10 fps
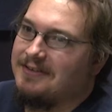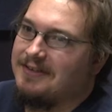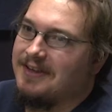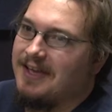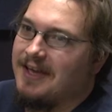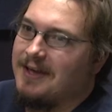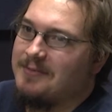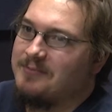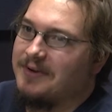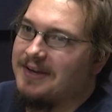
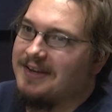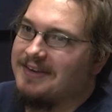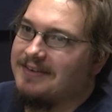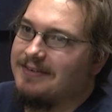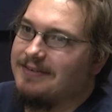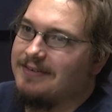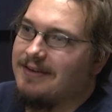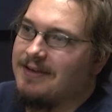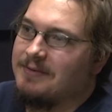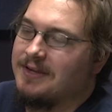Yeah, but
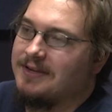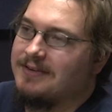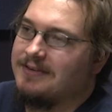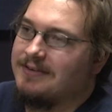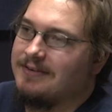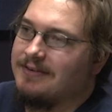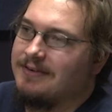I mean,